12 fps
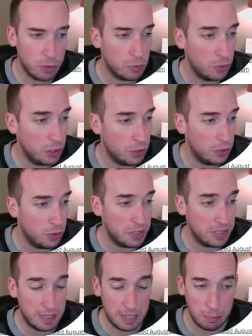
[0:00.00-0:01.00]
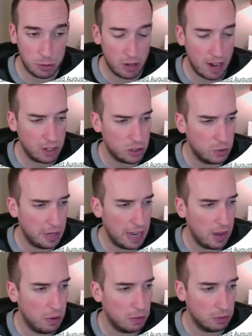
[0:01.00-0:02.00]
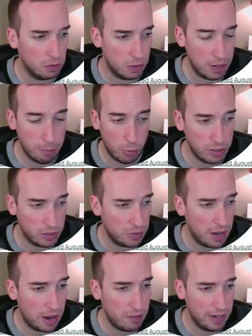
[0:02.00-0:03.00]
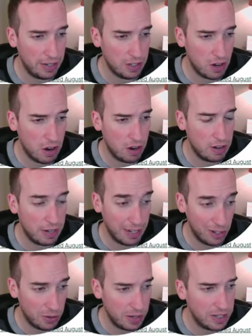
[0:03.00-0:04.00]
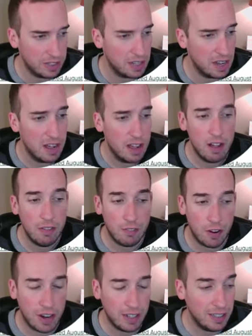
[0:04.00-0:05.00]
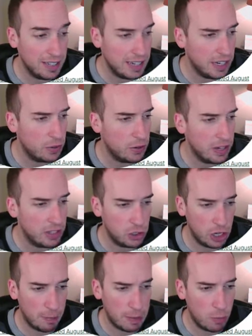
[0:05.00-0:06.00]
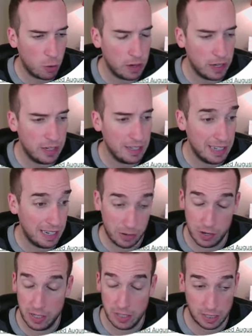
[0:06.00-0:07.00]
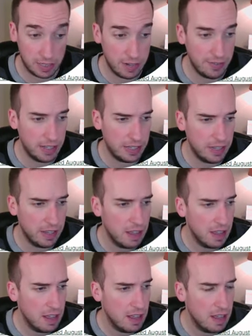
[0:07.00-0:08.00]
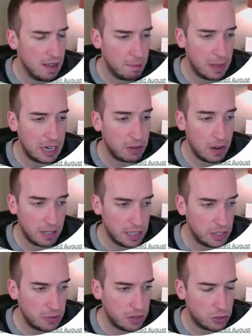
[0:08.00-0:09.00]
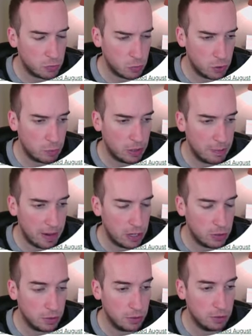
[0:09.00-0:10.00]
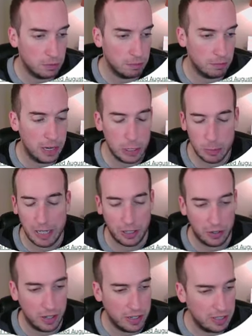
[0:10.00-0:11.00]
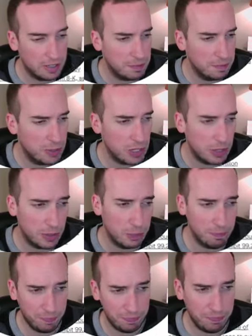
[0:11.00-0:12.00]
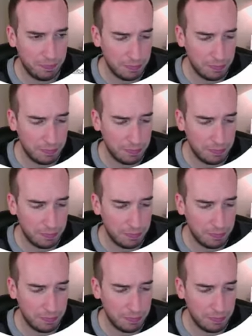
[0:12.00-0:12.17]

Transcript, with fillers: Bros reduced, Deep Track sold out, Great Point sold out, Vanguard increased, Franklin decreased, JP Morgan decreased significantly, BlackRock decreased, Rubric management increased. So,